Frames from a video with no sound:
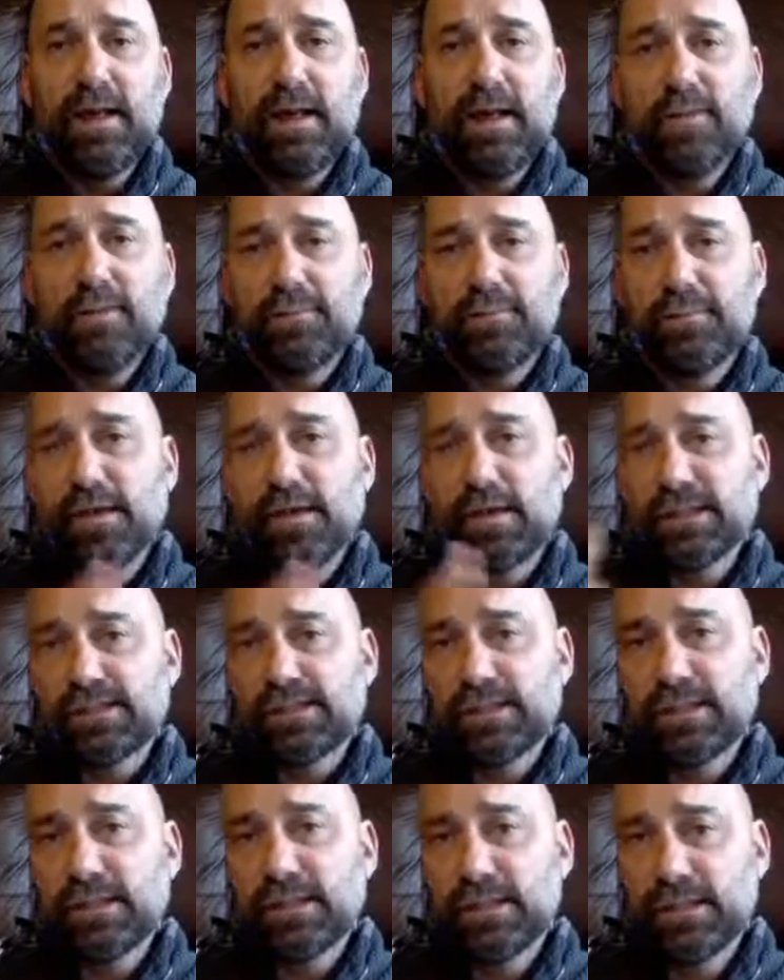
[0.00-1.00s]
Um, I
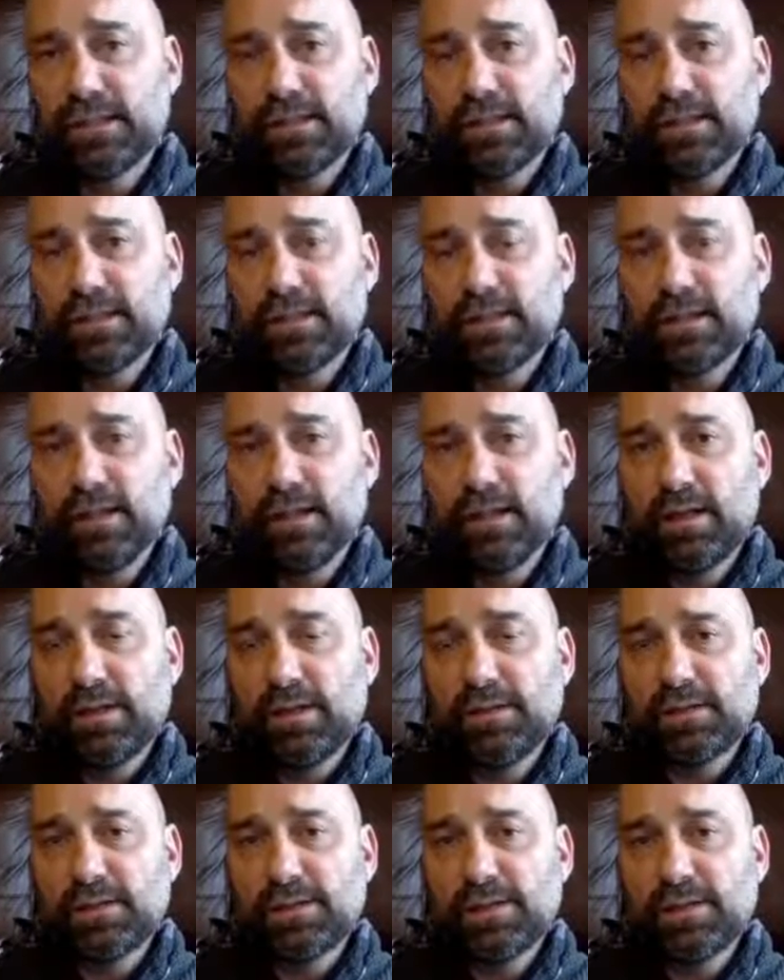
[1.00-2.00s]
studied the the,
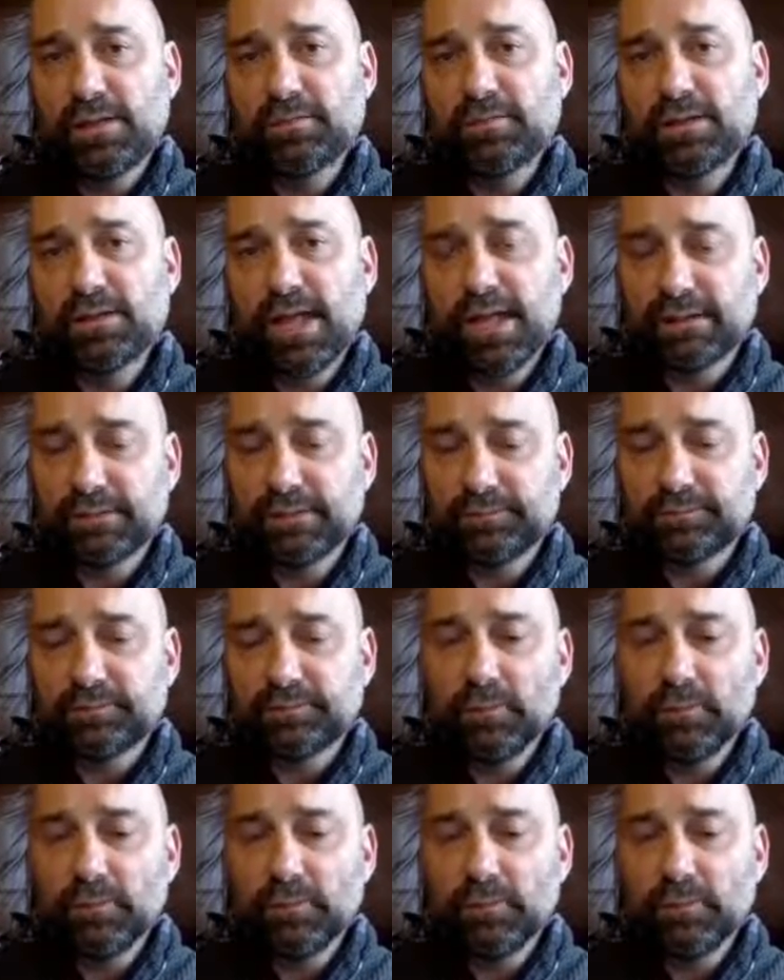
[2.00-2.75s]
uh, the subject